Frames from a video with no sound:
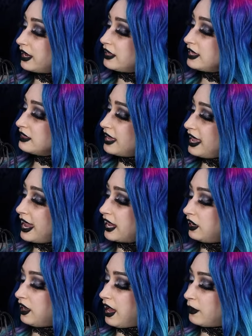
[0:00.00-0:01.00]
And I think they
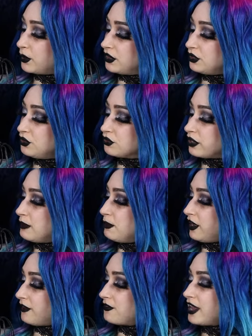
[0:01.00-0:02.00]
add a lot with the
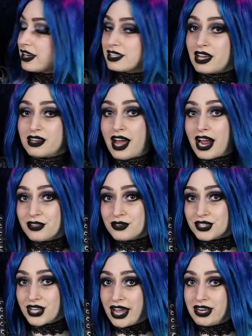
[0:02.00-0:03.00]
draping effect on either
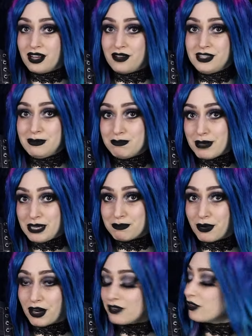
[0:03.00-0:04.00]
side of the main
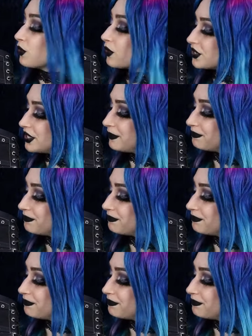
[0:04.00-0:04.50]
part of the corset.